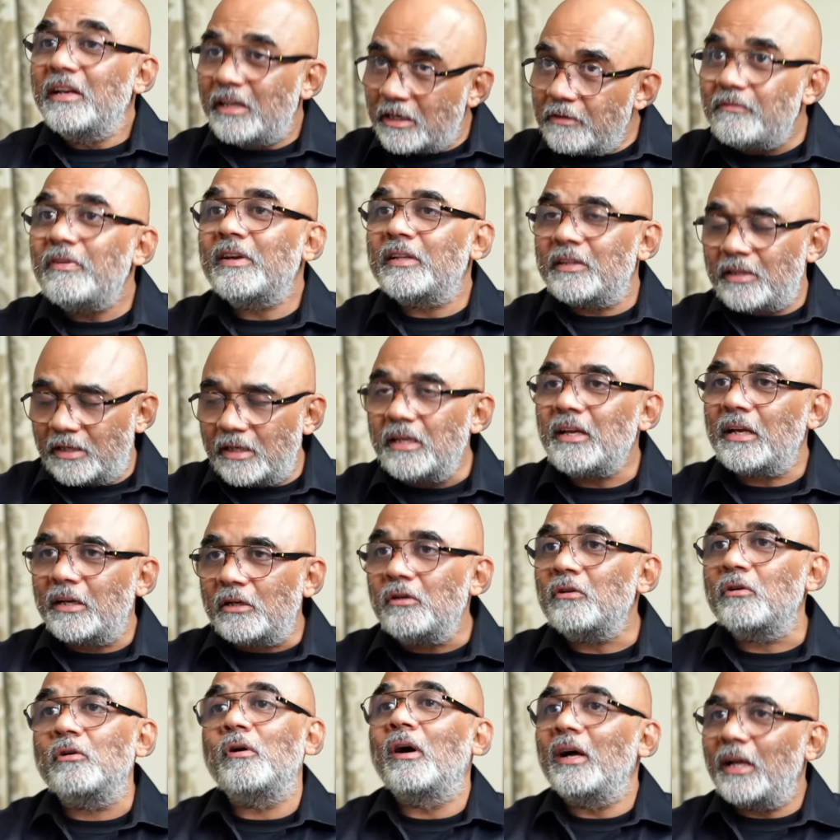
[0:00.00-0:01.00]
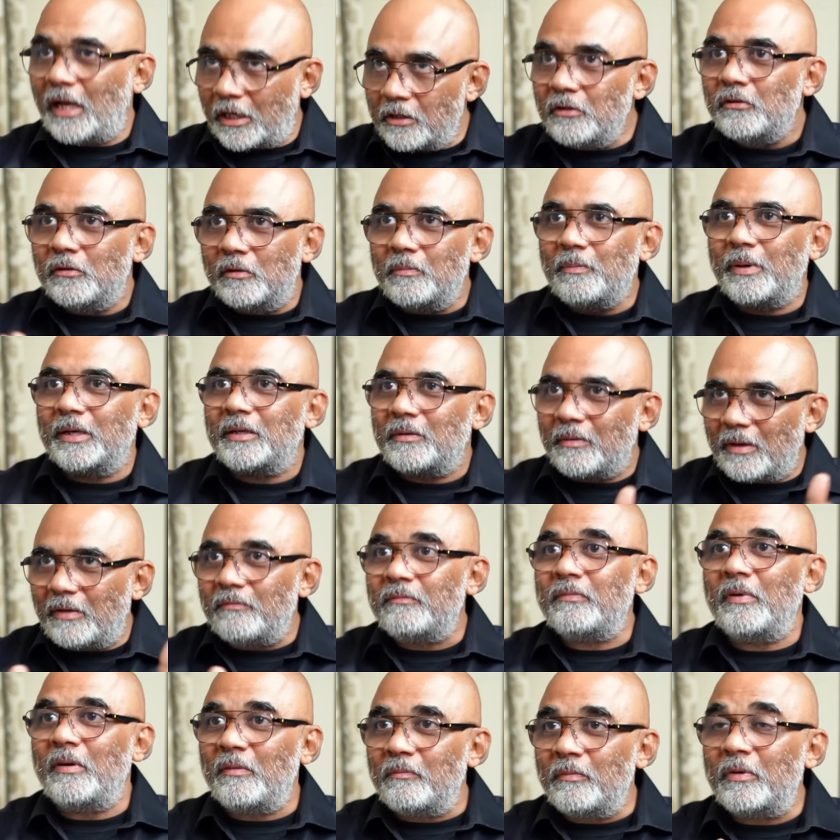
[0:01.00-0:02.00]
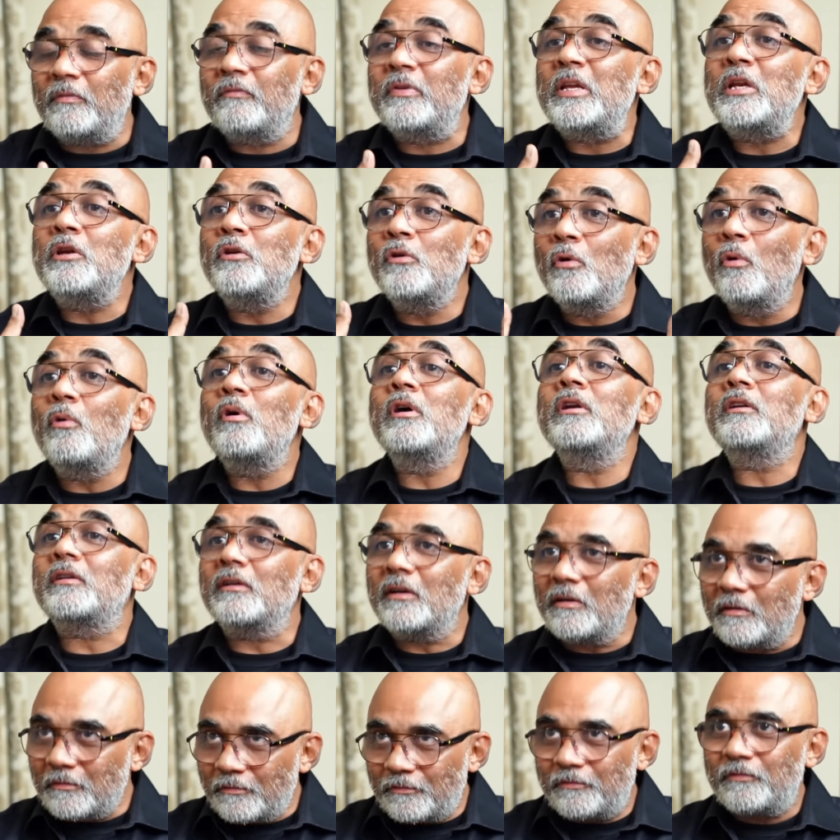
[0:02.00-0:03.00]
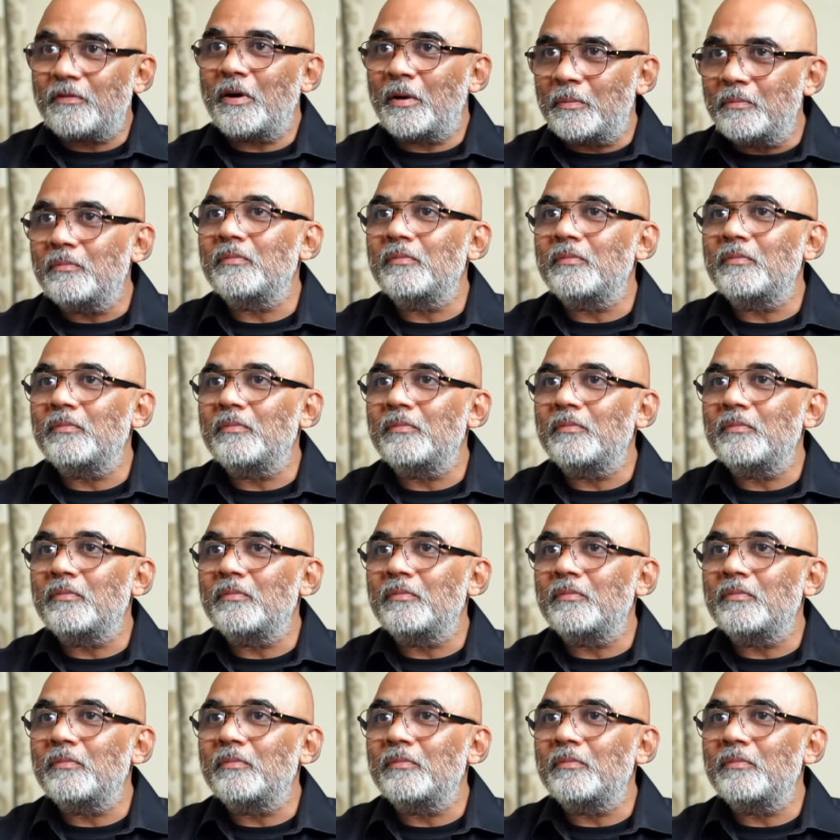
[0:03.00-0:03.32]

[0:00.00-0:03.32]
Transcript: rigveda yeah no no i know but it was we know it from